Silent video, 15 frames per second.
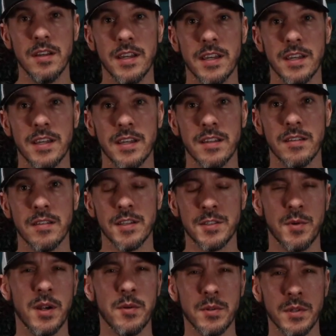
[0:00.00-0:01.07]
And that's
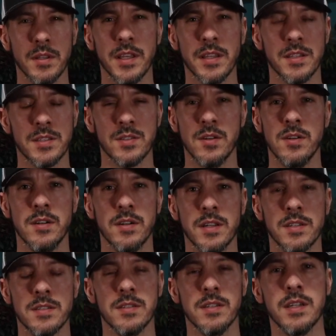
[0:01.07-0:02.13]
why I really like this song.
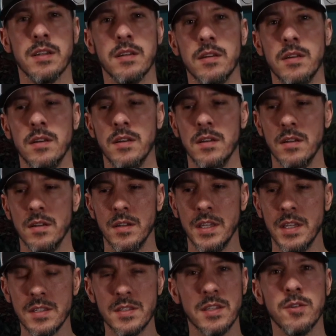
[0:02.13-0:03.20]
It's like,
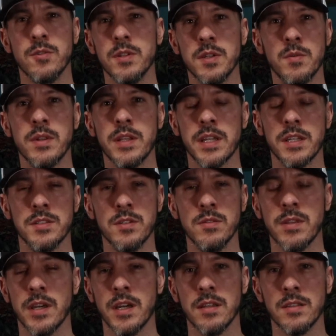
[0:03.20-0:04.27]
he's the only one that can do
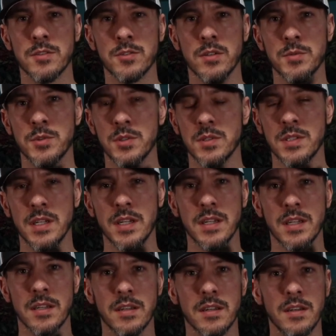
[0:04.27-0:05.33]
that. The scriptures
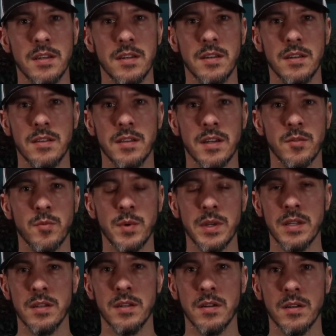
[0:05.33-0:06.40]
say that
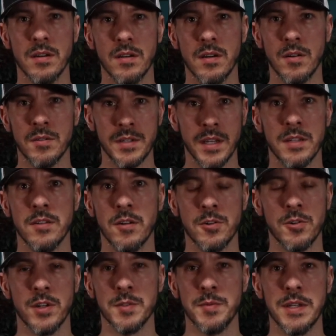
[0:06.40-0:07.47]
we are dead in our
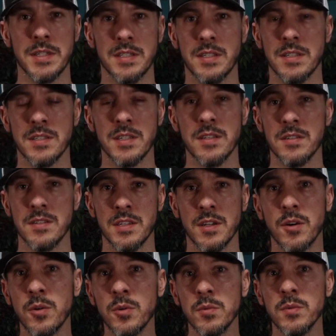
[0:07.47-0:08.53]
trespasses and sins. The
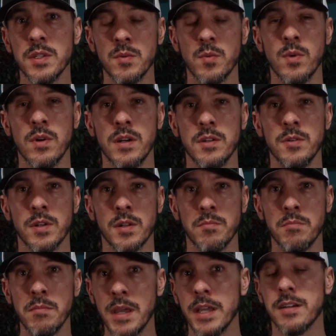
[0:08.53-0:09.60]
only one who
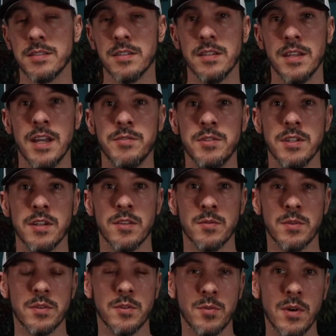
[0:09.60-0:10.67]
can make us alive together
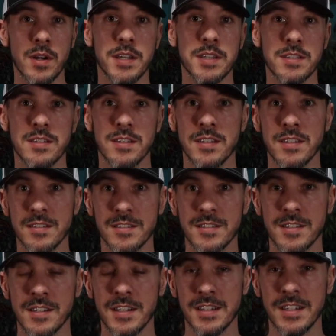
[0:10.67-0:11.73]
with Christ
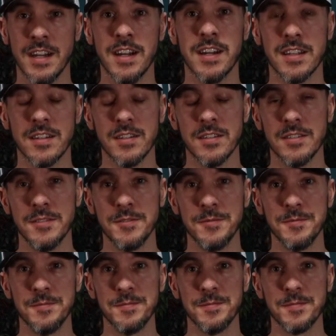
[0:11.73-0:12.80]
is God.
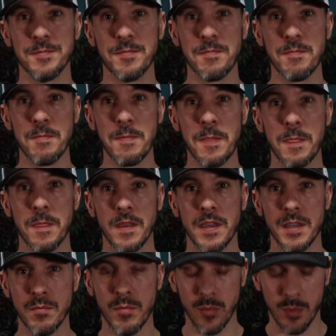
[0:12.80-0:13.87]

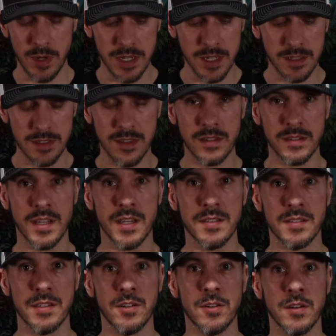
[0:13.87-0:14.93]
He brings the dead
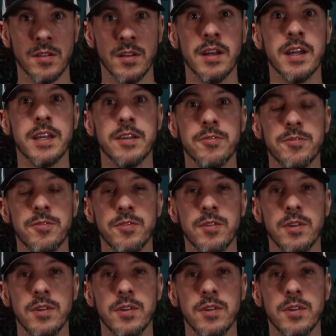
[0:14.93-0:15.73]
sinner to life.